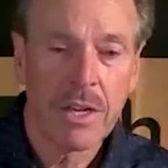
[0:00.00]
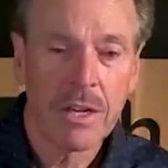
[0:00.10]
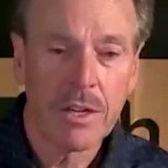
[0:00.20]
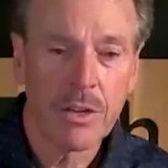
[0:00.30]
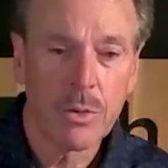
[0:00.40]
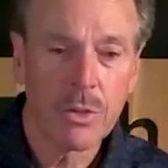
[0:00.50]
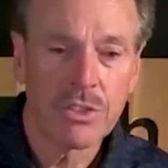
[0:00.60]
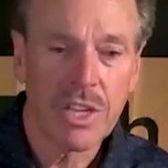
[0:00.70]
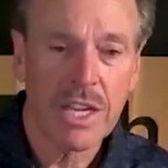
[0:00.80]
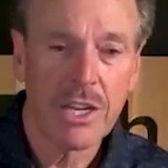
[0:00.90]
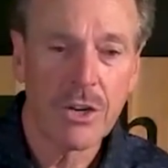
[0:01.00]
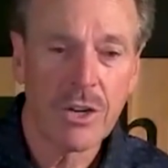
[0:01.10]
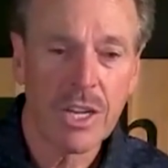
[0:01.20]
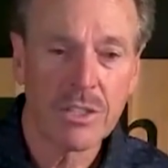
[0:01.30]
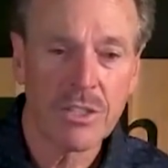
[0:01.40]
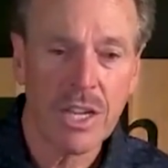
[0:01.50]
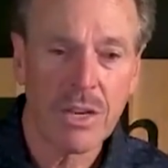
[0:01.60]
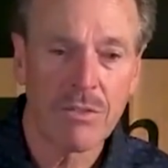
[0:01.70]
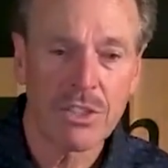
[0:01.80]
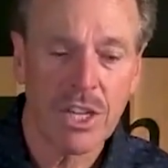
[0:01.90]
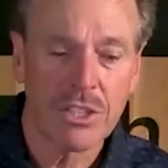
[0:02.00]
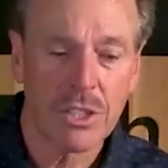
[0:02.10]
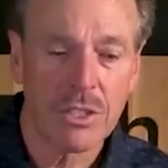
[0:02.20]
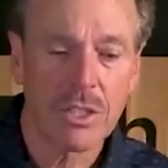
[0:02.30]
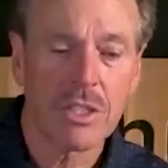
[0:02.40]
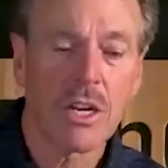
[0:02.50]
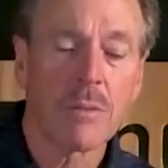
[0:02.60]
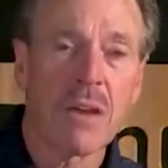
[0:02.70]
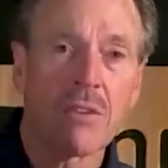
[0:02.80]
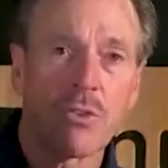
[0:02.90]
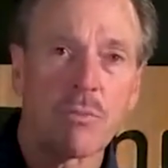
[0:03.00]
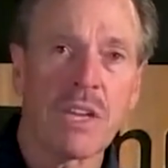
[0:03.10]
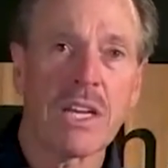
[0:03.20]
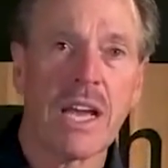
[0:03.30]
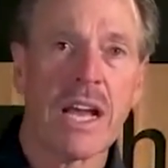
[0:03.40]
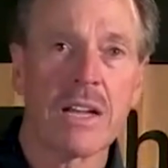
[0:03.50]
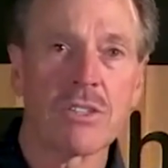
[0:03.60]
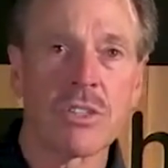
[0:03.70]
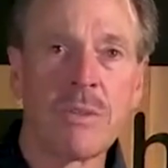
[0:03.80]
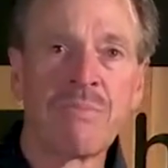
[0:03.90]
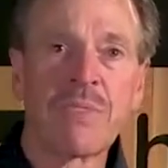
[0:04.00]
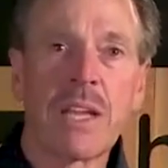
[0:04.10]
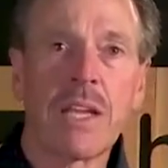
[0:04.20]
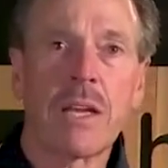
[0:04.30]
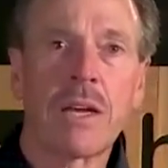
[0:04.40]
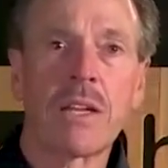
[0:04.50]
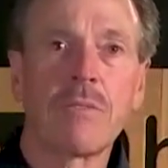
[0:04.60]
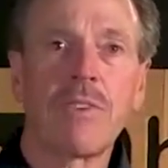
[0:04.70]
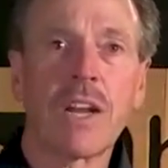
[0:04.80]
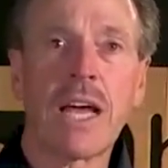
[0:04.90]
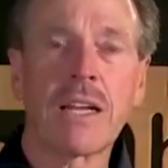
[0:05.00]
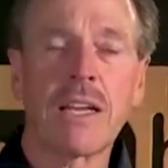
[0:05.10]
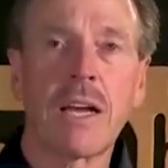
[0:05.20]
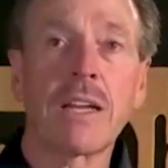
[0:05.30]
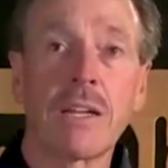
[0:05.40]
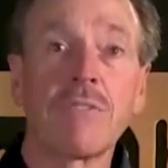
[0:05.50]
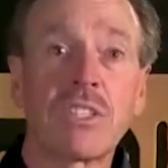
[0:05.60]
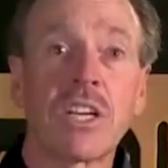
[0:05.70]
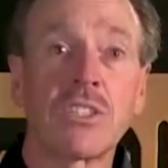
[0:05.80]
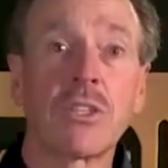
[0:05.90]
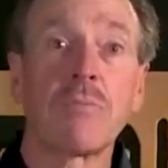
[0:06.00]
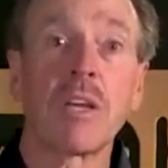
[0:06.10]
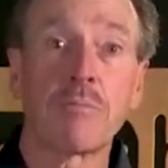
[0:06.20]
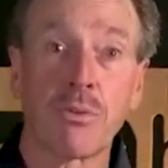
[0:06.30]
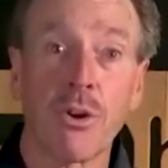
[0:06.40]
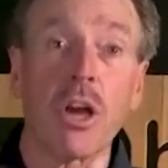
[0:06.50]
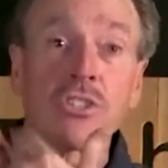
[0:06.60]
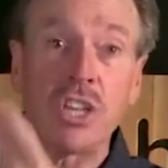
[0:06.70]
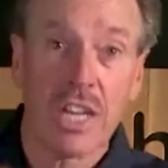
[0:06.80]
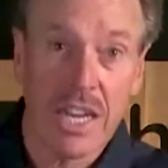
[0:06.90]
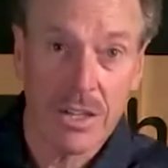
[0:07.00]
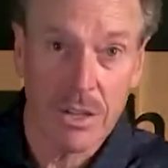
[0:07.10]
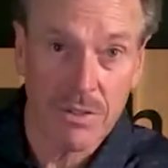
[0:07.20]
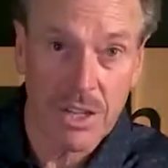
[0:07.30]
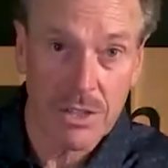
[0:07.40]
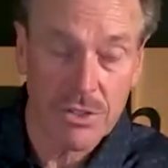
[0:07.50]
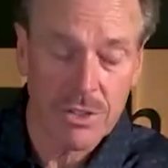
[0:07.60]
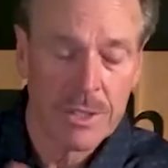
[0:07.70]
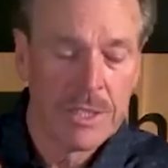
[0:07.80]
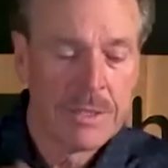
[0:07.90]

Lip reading: In other words, they hear his invitation to come after me as an invitation to be a proselyte of his.